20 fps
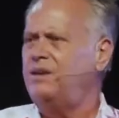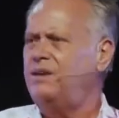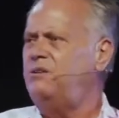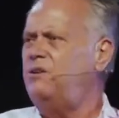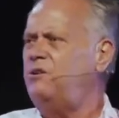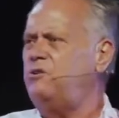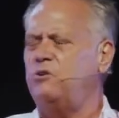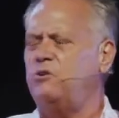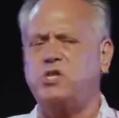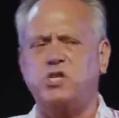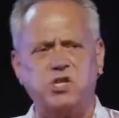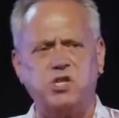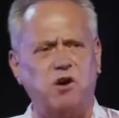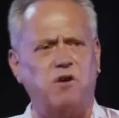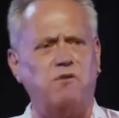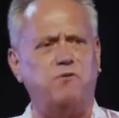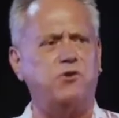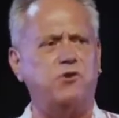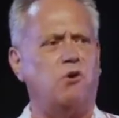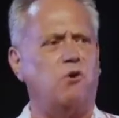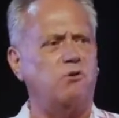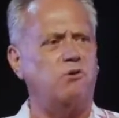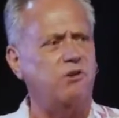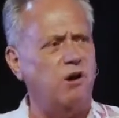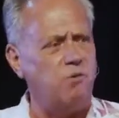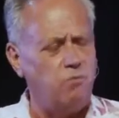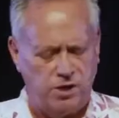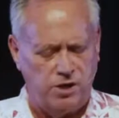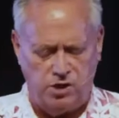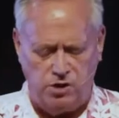not your self-talk,
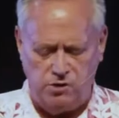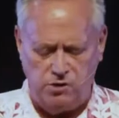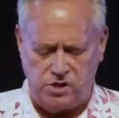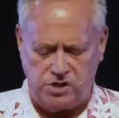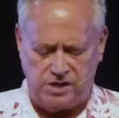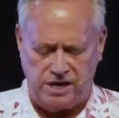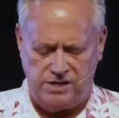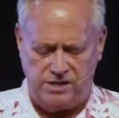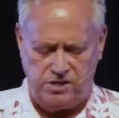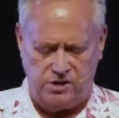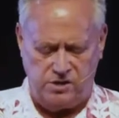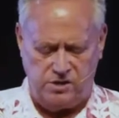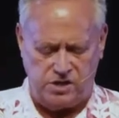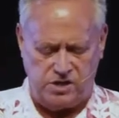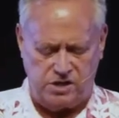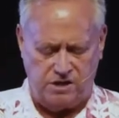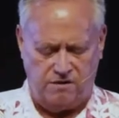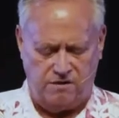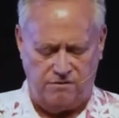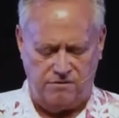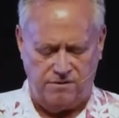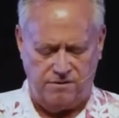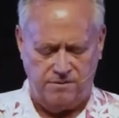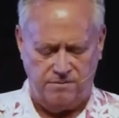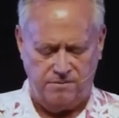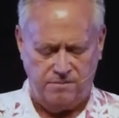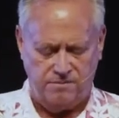not what you say to yourself.